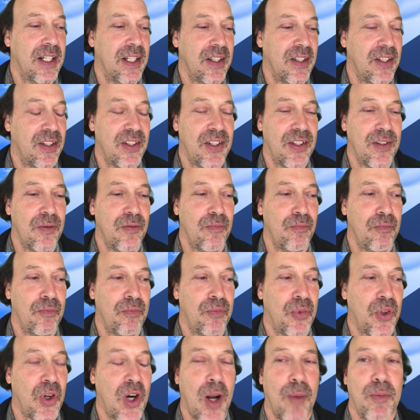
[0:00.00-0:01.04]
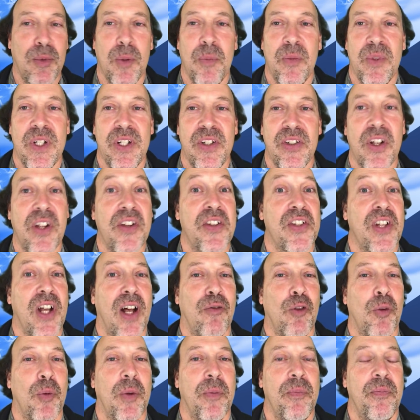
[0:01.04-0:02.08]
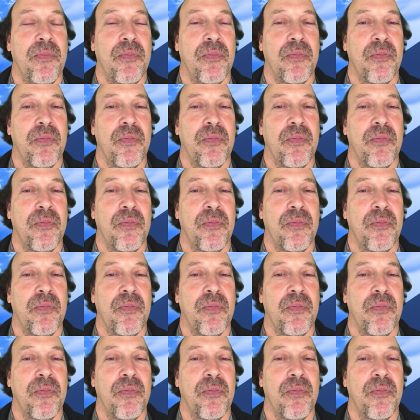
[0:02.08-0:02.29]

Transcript: this problem is unsolvable.